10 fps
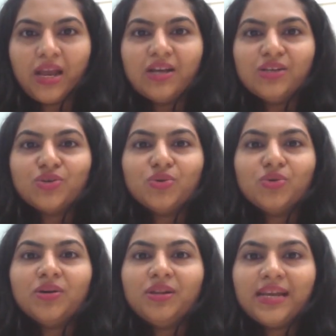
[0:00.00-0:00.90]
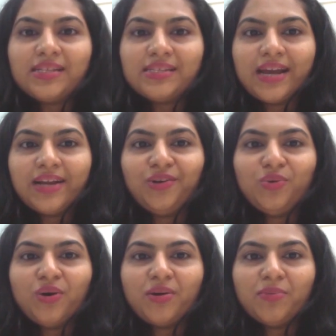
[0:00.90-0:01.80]
So let's head to
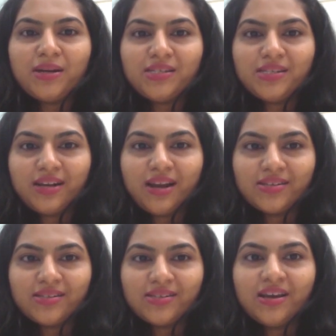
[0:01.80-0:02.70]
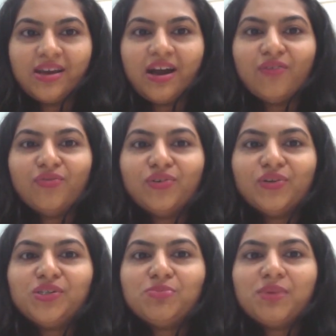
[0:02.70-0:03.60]
our masterclass. Our
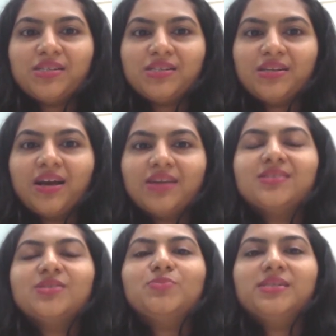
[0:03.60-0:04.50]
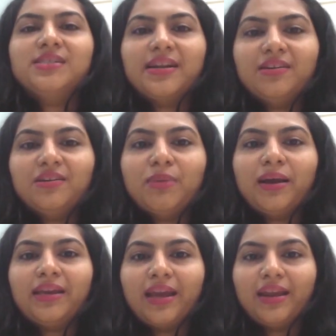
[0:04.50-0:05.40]
first masterclass is presented by
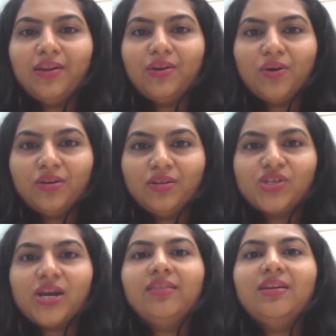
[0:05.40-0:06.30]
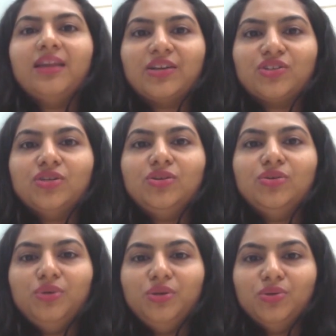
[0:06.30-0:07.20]
Kendall College at the National
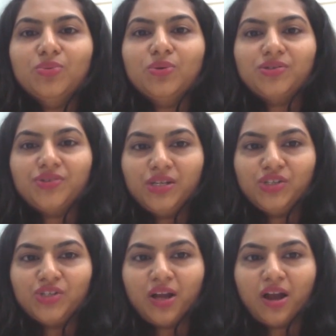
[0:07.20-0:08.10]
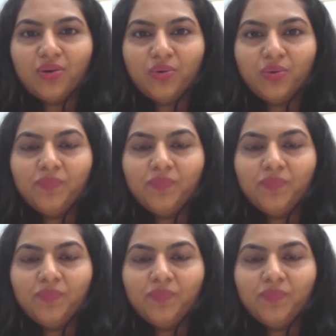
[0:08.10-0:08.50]
Louis University, Chicago.